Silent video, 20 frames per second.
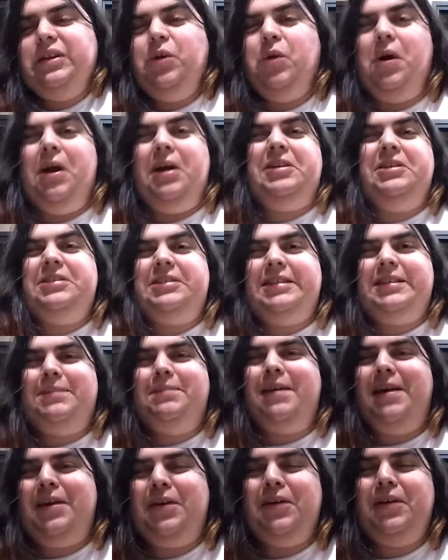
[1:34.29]
I just didn't
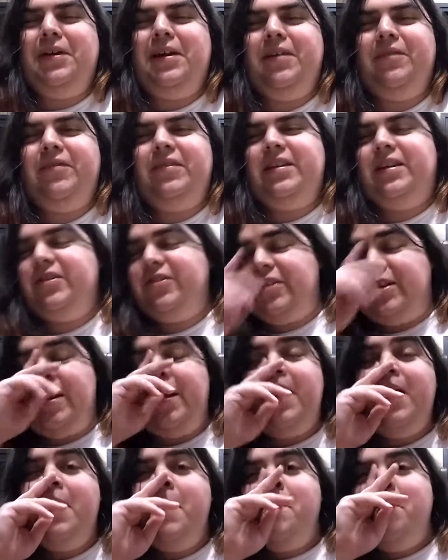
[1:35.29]
pay good enough attention.
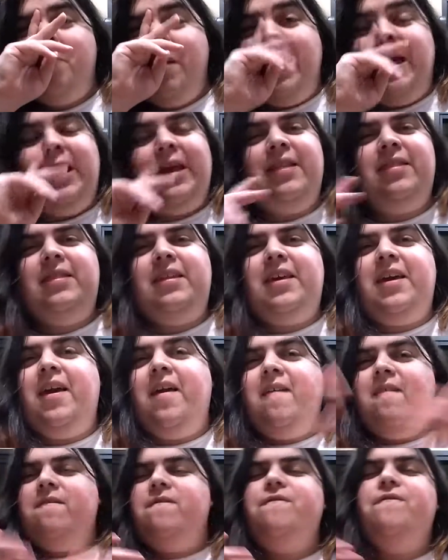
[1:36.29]
But in the
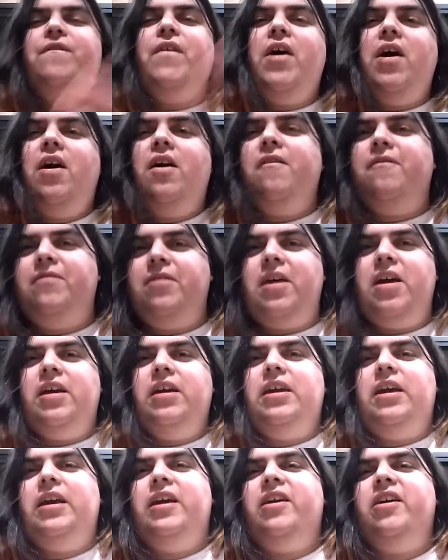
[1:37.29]

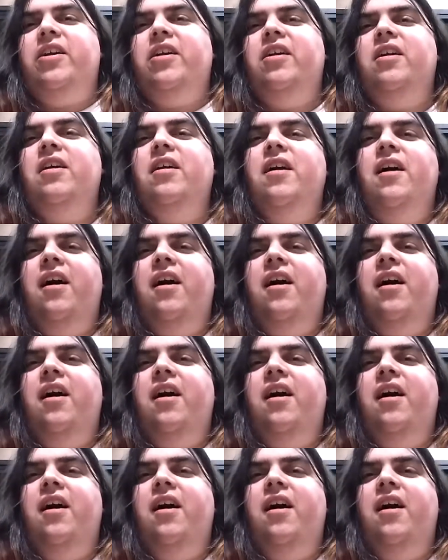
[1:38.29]
far-flung year